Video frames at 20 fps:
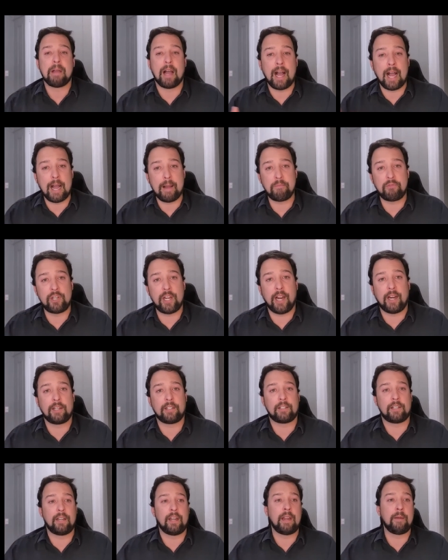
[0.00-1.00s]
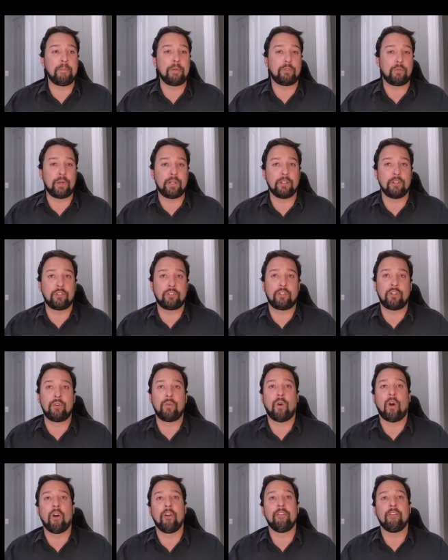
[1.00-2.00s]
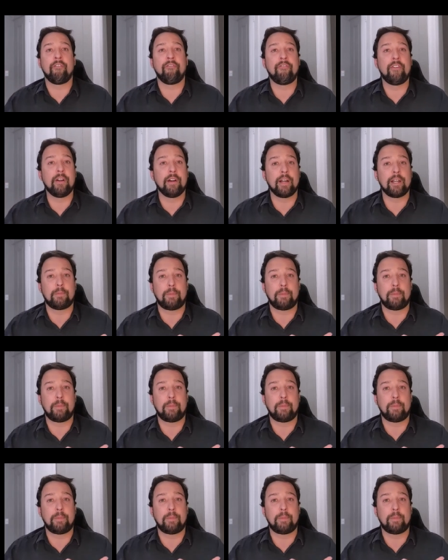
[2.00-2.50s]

Objects in between those two are the various